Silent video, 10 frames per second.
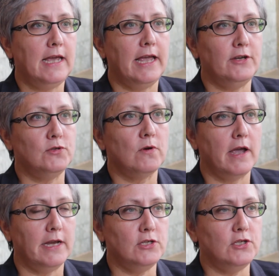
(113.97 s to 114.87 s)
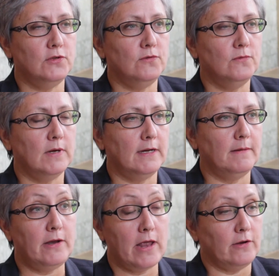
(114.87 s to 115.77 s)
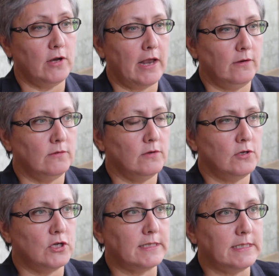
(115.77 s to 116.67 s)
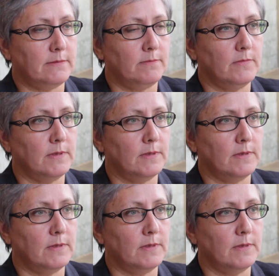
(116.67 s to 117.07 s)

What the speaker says: and trying to, and just,